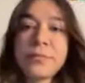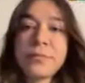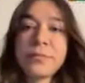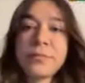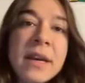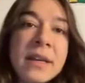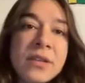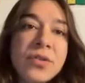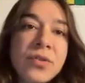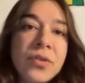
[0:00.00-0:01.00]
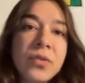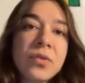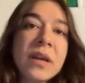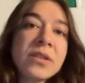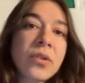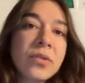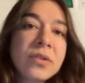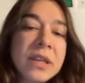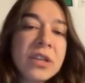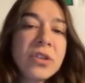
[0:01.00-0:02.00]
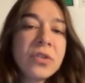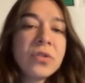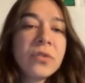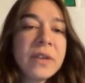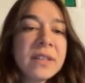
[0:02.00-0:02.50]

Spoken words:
Number 9 is true. Let's continue